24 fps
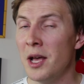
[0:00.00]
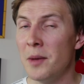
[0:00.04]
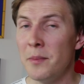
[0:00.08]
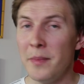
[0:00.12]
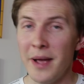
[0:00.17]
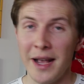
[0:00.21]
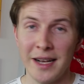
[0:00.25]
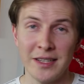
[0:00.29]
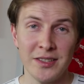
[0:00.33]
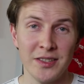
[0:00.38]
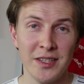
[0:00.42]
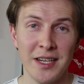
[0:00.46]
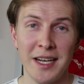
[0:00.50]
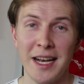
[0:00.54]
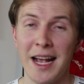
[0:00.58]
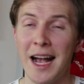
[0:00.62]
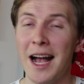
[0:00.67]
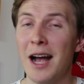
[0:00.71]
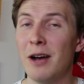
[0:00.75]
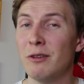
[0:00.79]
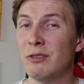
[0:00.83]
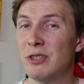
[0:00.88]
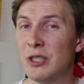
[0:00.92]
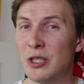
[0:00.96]
maxing
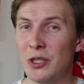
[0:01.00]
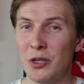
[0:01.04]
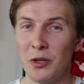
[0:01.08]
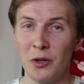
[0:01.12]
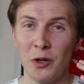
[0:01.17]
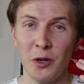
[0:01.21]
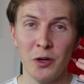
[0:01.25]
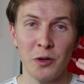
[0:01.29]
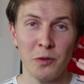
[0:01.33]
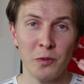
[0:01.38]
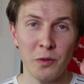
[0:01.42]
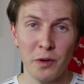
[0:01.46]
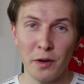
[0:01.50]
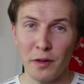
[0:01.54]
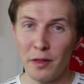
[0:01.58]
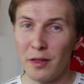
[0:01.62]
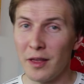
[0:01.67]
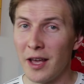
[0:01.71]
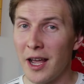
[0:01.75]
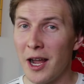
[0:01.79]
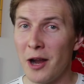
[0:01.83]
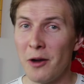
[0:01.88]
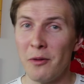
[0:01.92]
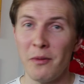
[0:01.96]
out your Roth
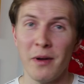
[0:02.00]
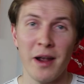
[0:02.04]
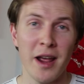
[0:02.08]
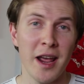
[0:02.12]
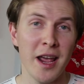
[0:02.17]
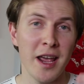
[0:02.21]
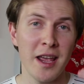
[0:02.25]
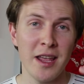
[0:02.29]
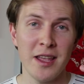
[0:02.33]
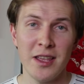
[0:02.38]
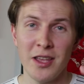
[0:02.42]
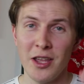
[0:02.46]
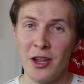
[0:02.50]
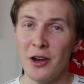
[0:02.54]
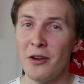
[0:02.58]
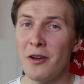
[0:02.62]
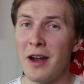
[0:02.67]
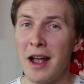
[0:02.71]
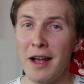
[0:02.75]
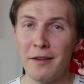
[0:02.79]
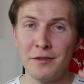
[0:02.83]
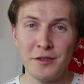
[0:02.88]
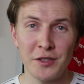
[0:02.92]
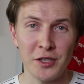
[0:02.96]
IRA
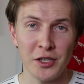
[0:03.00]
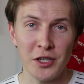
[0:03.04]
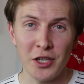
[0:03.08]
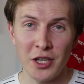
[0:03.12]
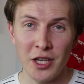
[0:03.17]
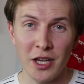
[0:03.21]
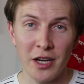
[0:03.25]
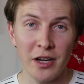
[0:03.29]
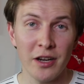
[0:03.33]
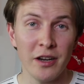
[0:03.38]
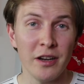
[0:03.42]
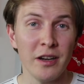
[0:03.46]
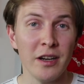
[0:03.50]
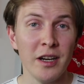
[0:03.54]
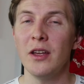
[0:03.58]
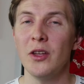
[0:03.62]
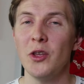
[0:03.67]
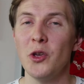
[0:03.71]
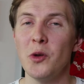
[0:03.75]
year after year,